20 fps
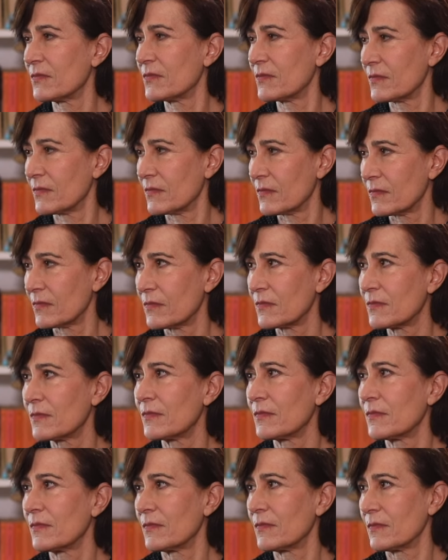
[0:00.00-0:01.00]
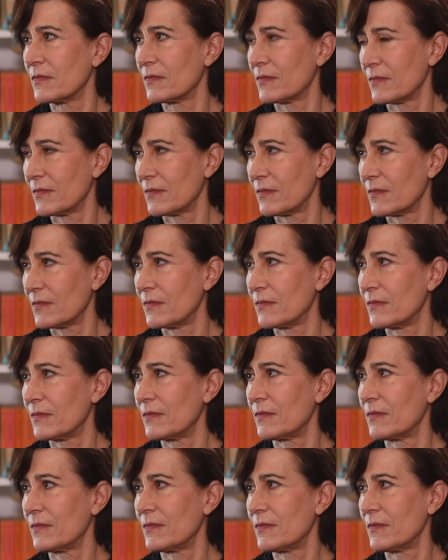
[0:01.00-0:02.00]

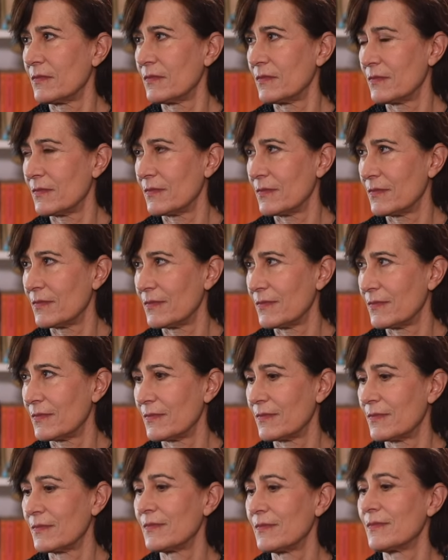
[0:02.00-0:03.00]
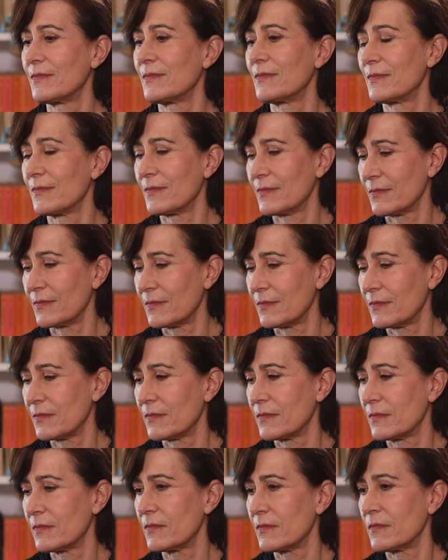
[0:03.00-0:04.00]

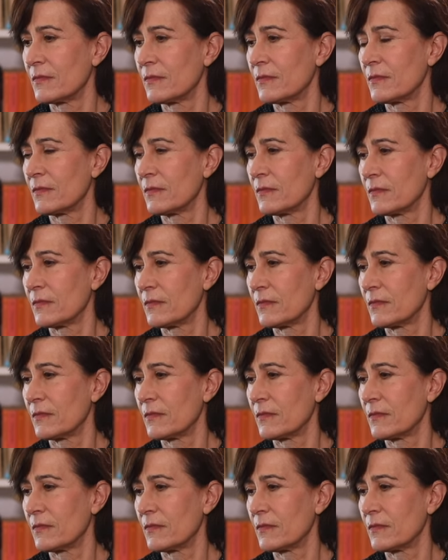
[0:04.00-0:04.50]
[no speech]